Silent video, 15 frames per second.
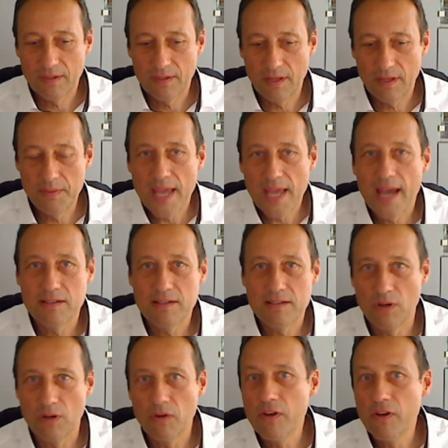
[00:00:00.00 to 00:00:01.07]
in the end, you
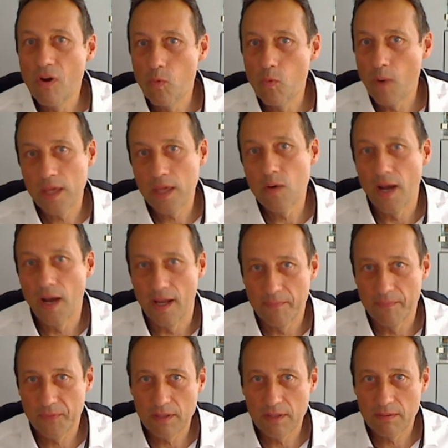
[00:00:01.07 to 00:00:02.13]
don't know where you are.
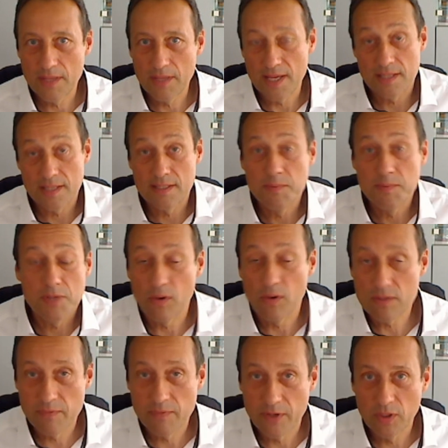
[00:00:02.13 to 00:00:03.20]
The other teams are
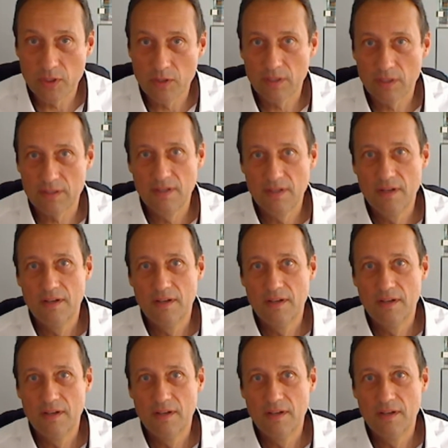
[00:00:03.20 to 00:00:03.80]
also very good.